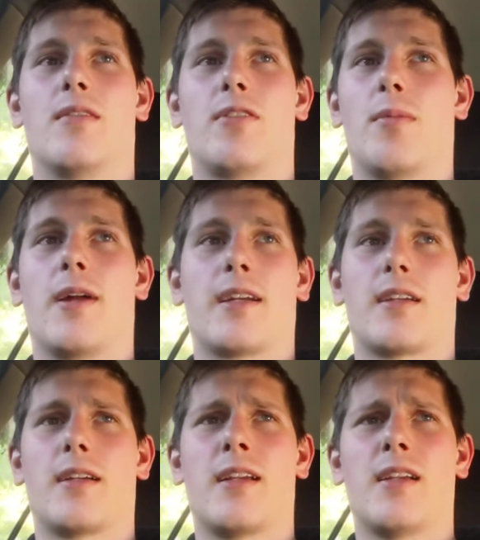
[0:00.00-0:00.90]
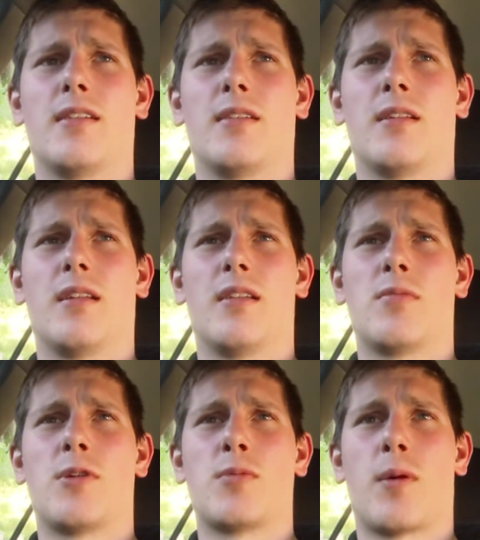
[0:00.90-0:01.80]
from like he,
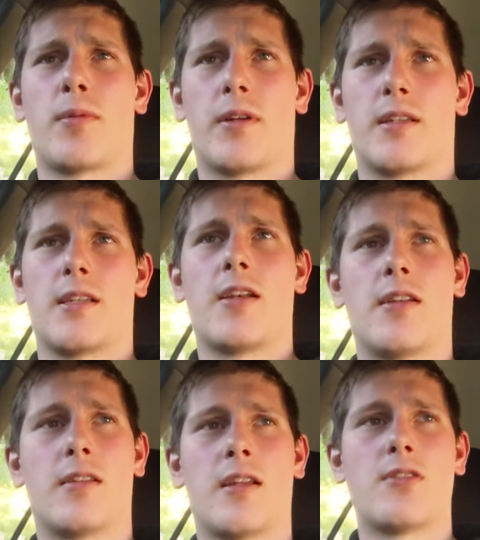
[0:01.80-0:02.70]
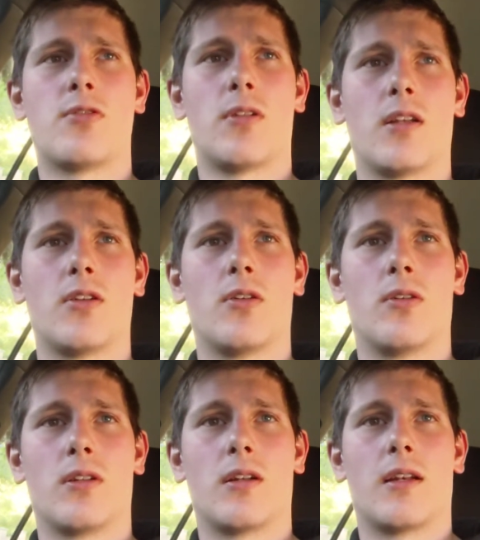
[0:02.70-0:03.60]
it's most popular in cent- central and
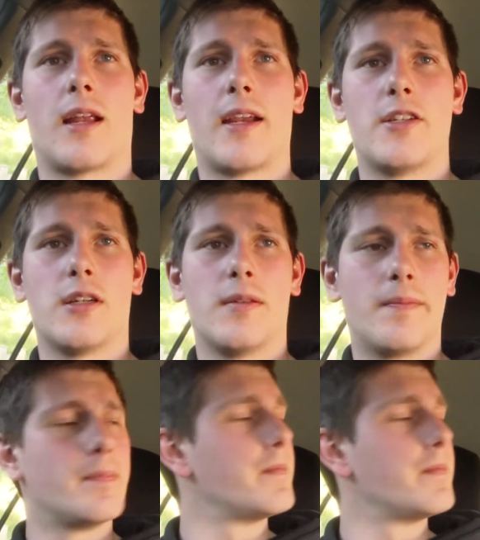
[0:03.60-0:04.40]
northern asia